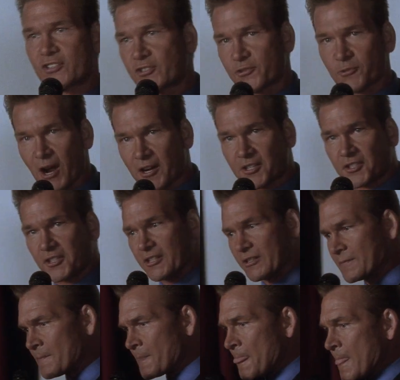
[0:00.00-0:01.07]

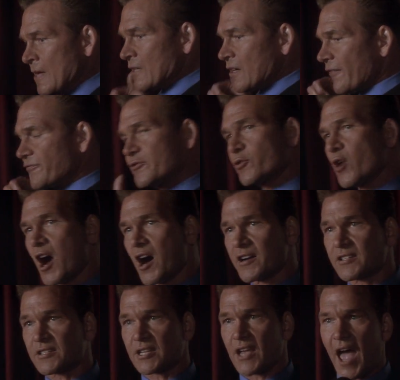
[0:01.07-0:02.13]
destruction of
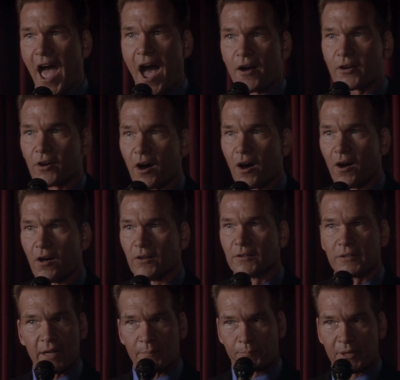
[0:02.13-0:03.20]
drugs,
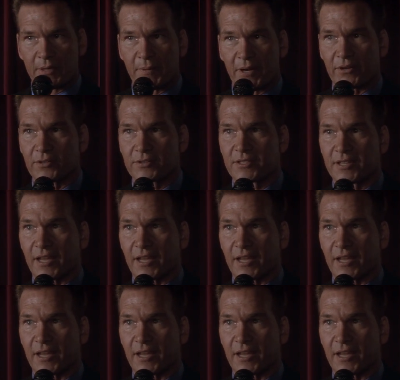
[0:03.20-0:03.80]
alcohol, and premarital